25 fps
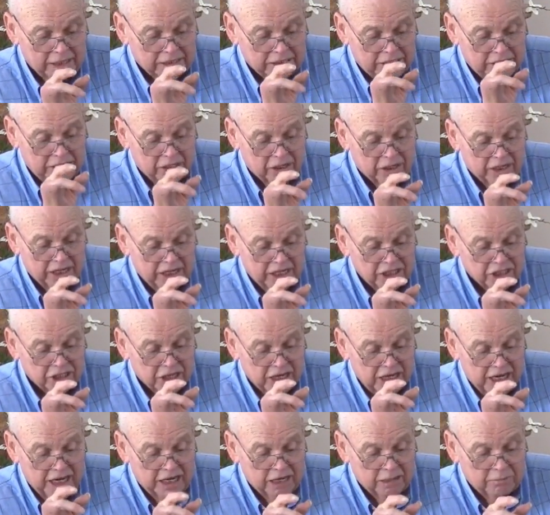till
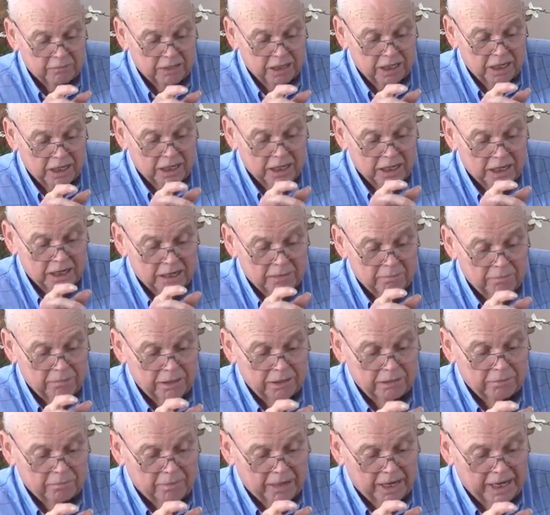his enemy
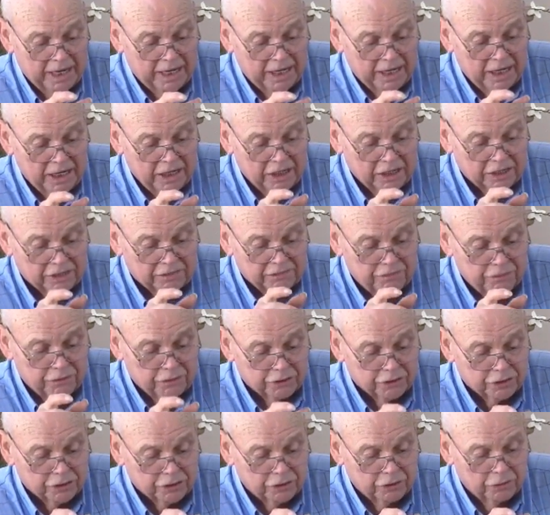be made his
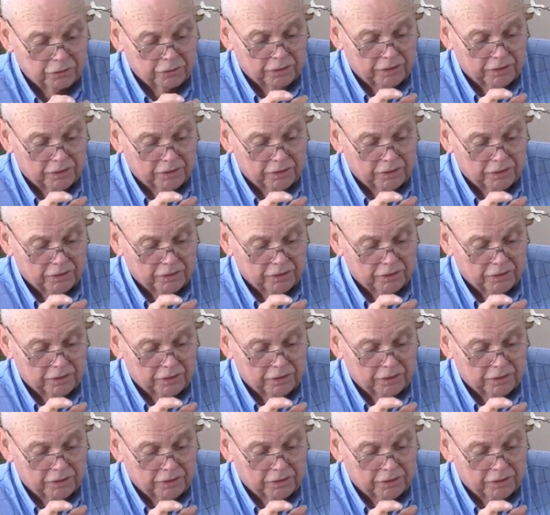footstool.